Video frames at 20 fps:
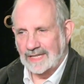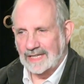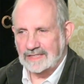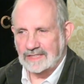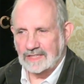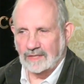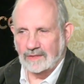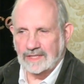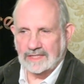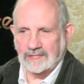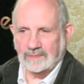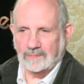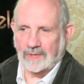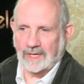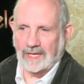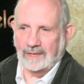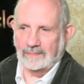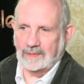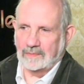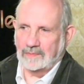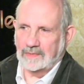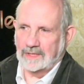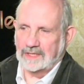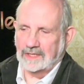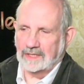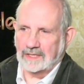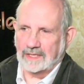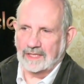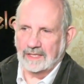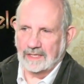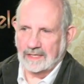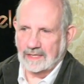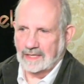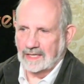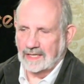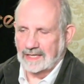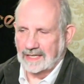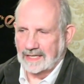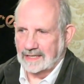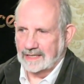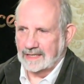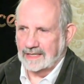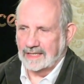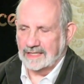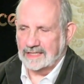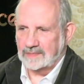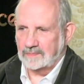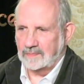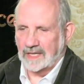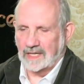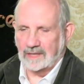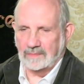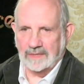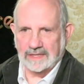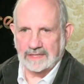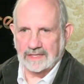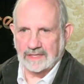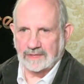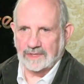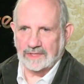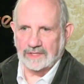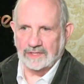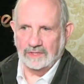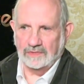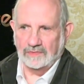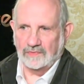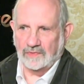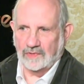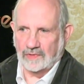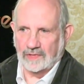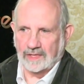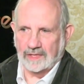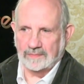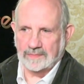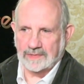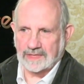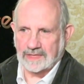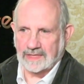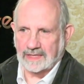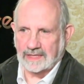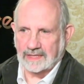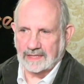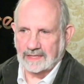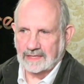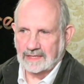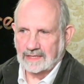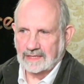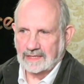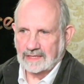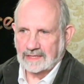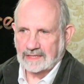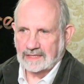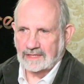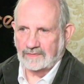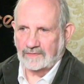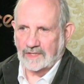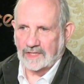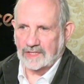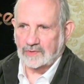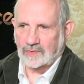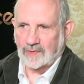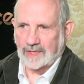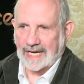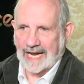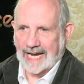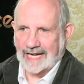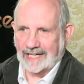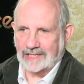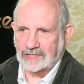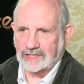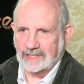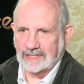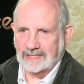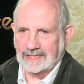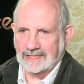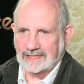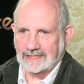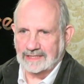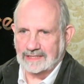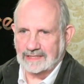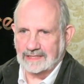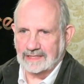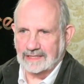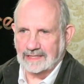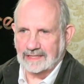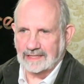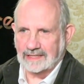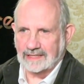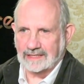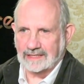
Well, that's always a problem when you're experimenting with new forms. The first reaction is,